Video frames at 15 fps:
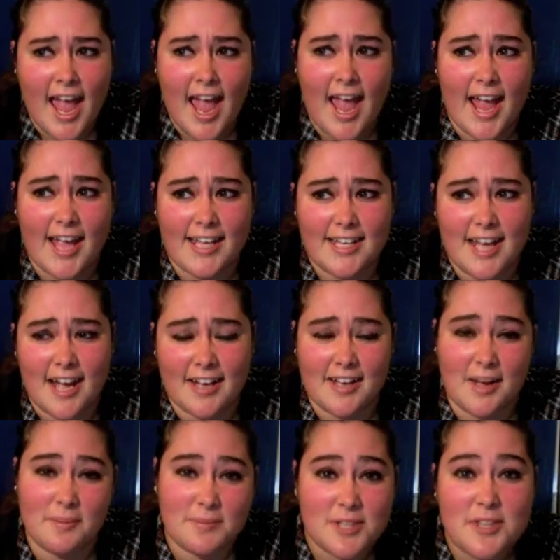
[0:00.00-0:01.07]
And
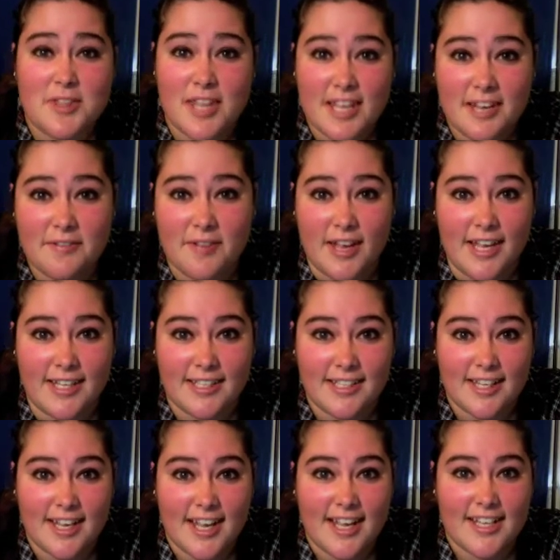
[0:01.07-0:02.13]
come to think of it,
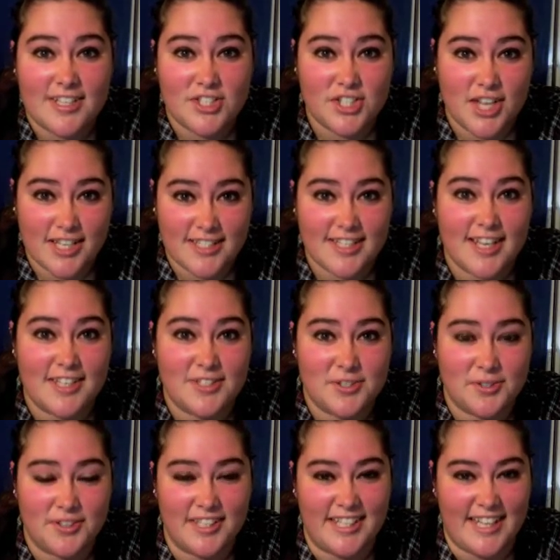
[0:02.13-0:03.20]
Chesna and
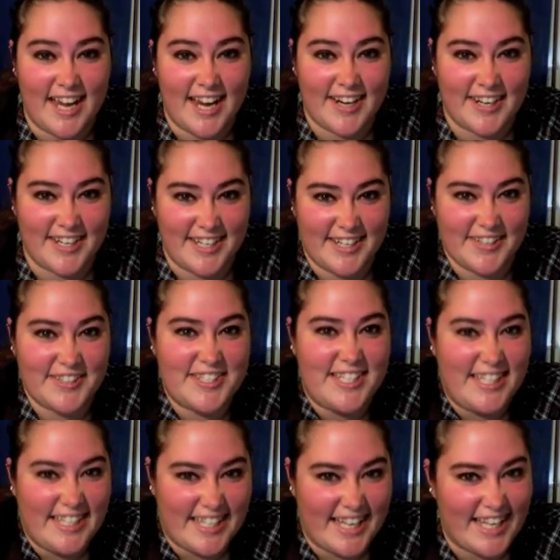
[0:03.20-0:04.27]
Julie and I are going to go
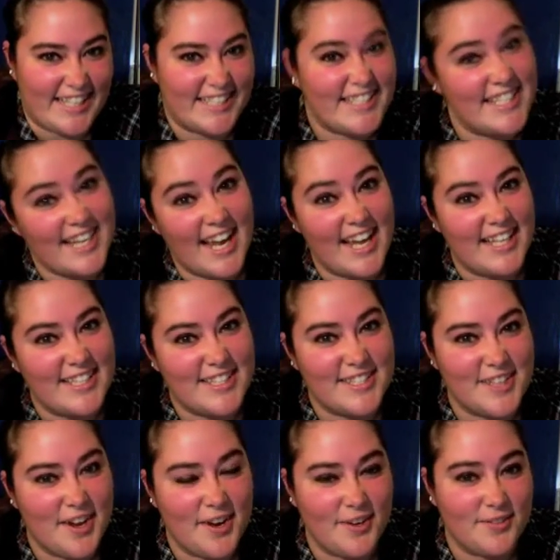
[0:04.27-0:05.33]
see it again tonight.
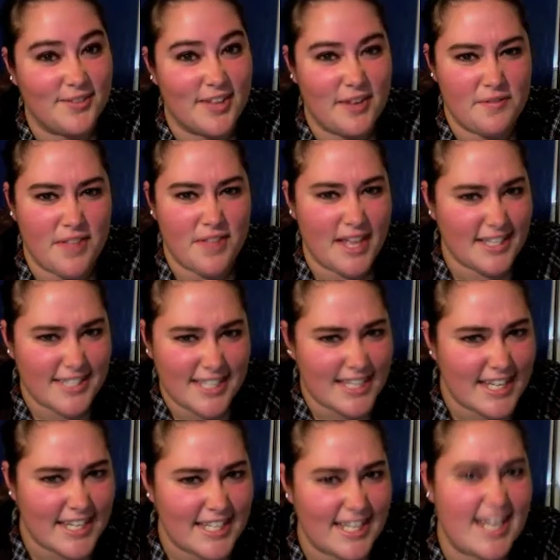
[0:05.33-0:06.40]
So if that's
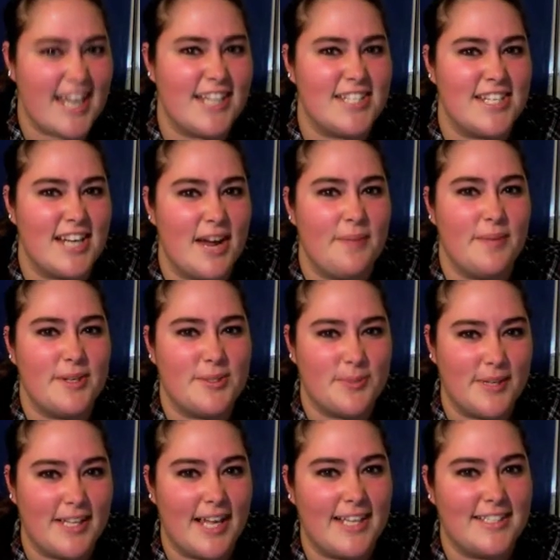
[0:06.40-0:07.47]
any indication how much
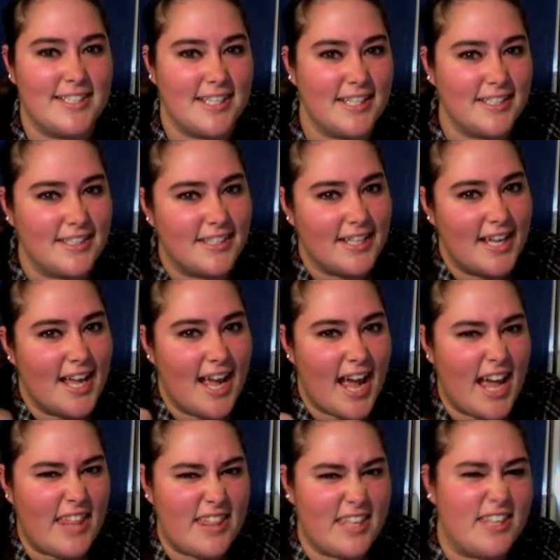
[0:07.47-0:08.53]
we liked it,
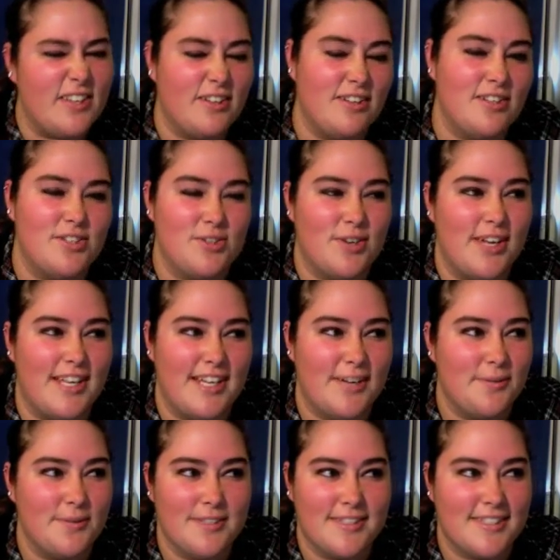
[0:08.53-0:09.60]
I think you'll enjoy it. It
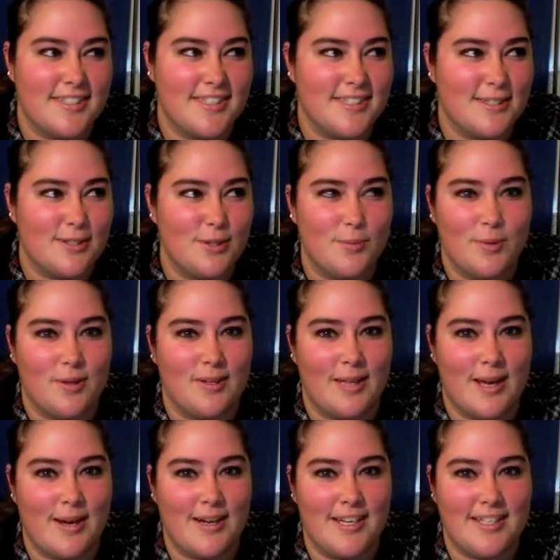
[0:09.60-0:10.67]
was super
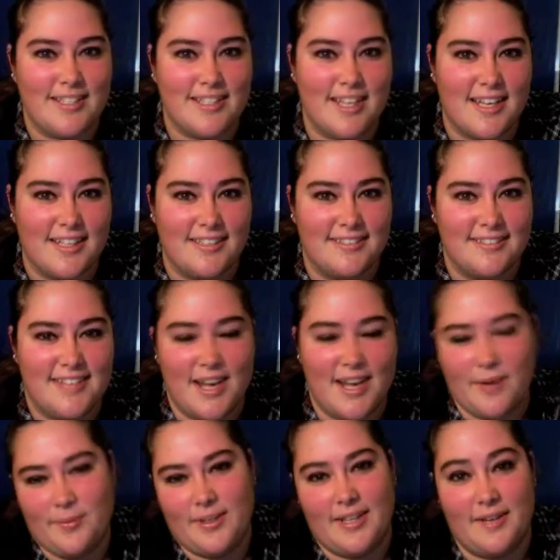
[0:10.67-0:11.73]
hilarious, and
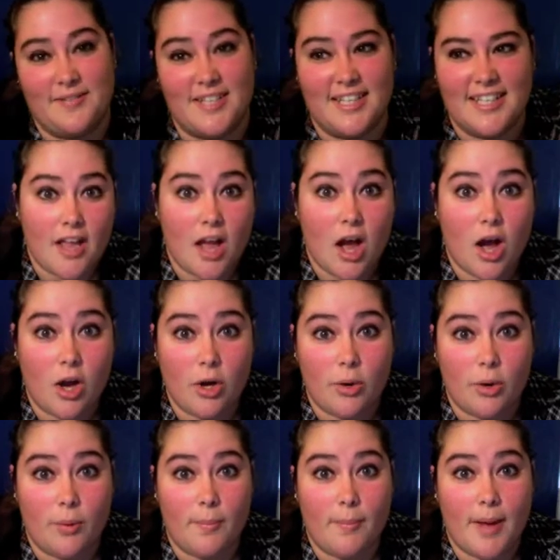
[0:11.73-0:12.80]
yeah, we loved it.
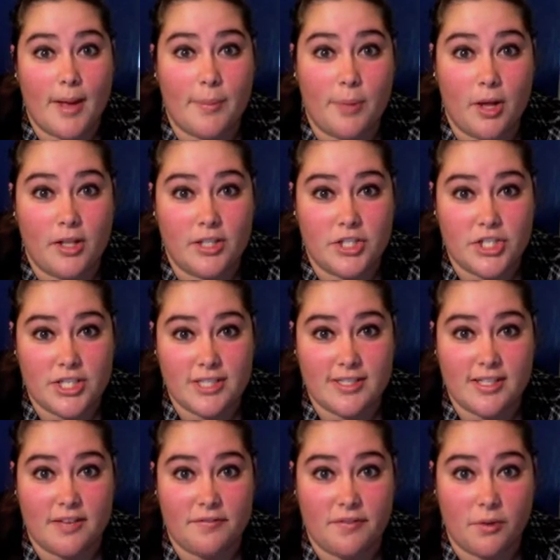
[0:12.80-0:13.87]
Oh, my apologies
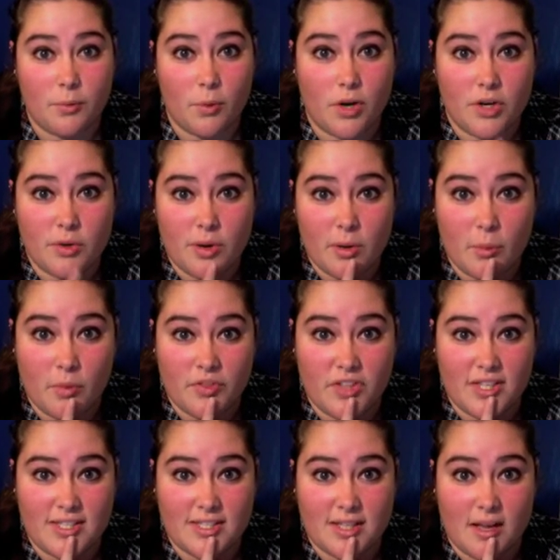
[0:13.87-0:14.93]
if you're wondering what
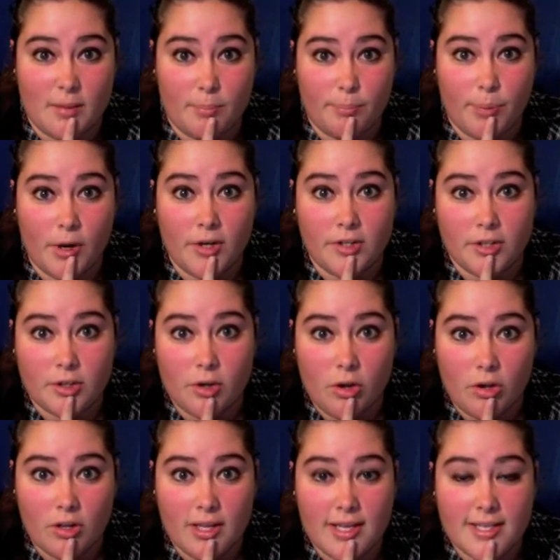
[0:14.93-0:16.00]
this
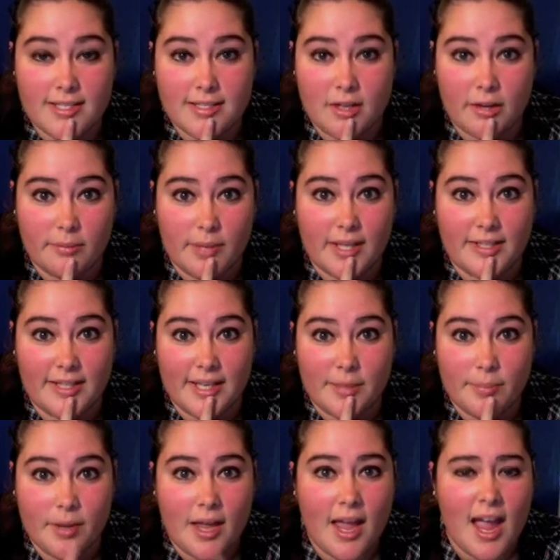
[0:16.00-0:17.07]
barnacle is on my
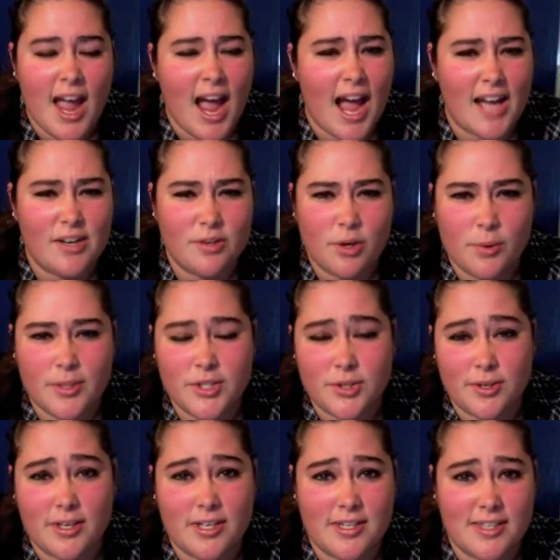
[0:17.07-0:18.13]
lip. I don't know what
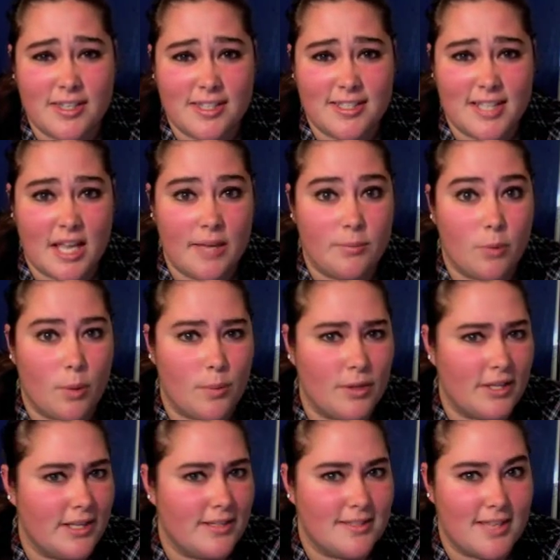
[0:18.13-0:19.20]
triggered it this time.
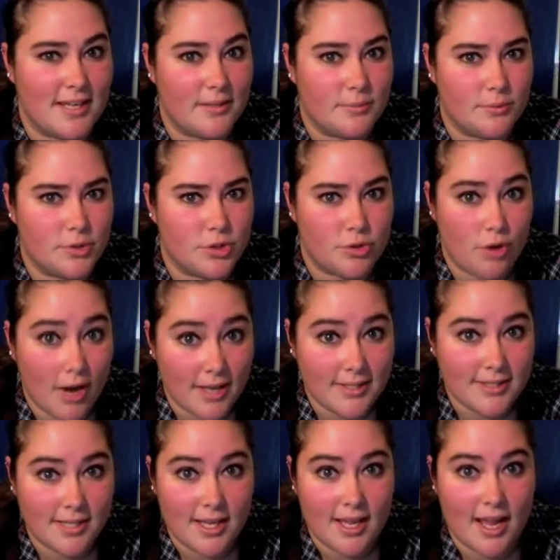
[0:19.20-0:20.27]
Normally it's like
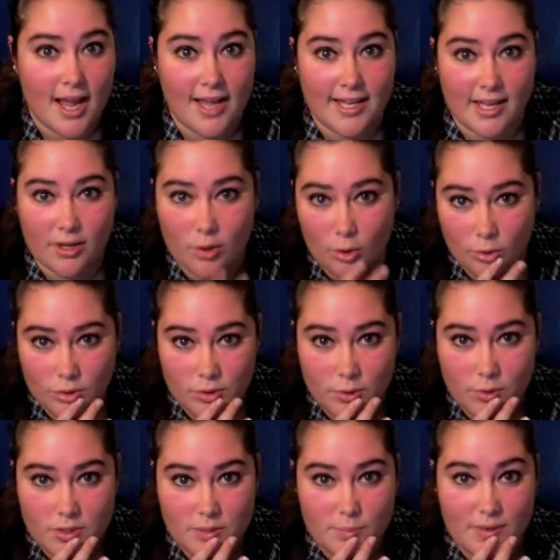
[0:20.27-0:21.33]
stress. I get cold
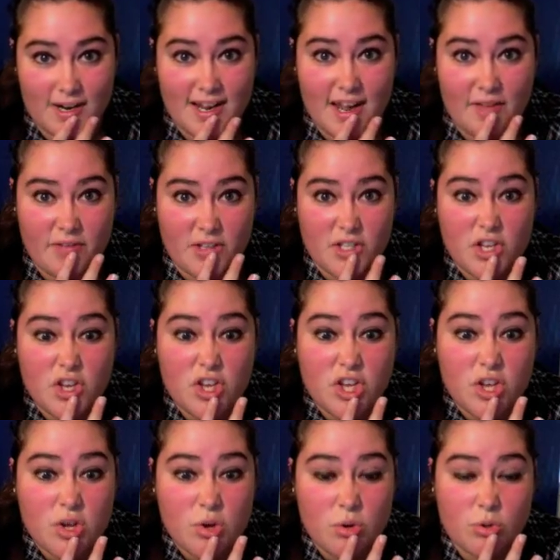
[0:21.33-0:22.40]
sores, but I have this
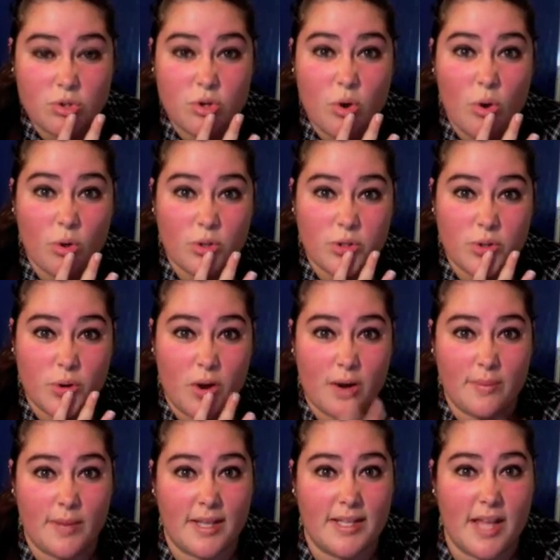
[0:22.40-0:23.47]
huge cold sore
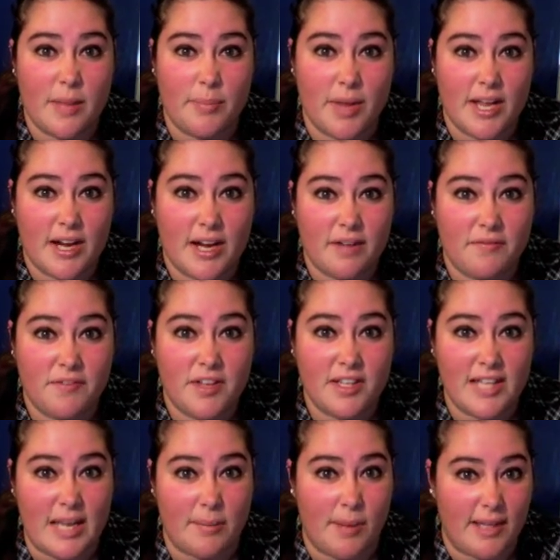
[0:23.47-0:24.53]
on my lip, and I feel
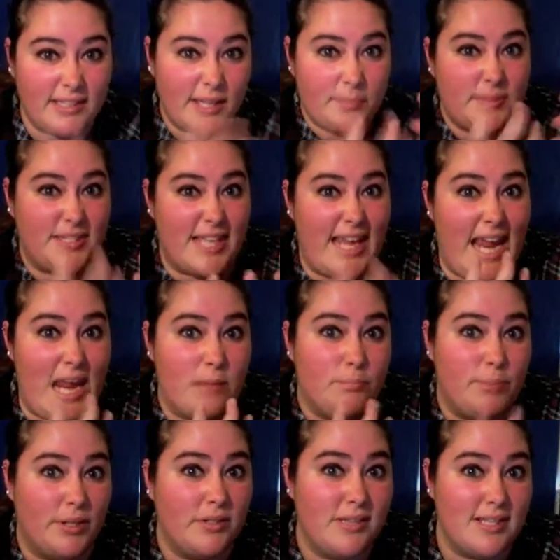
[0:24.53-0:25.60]
like my lip is like 8
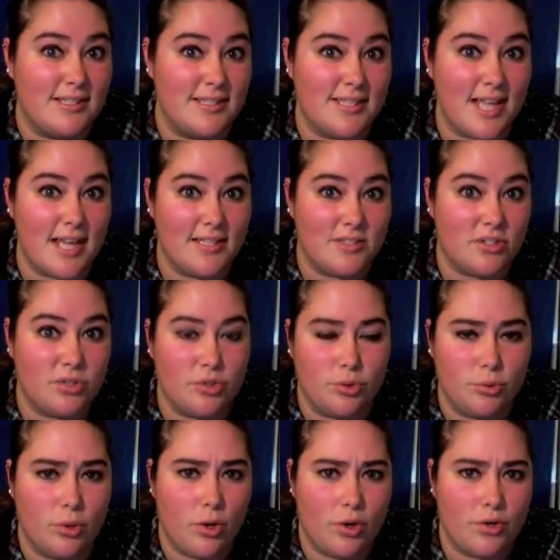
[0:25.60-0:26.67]
billion sizes
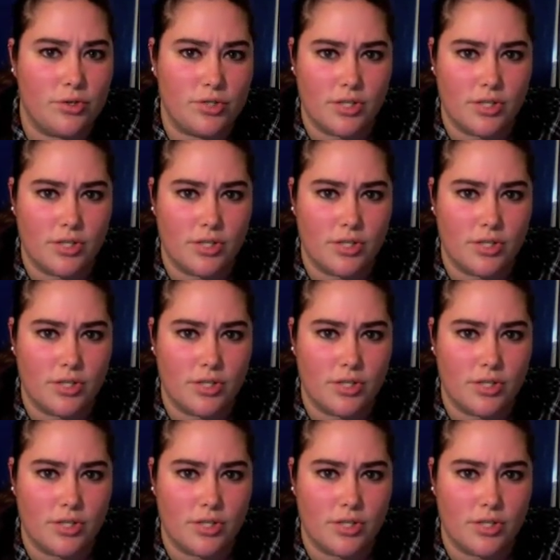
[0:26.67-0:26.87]
too large,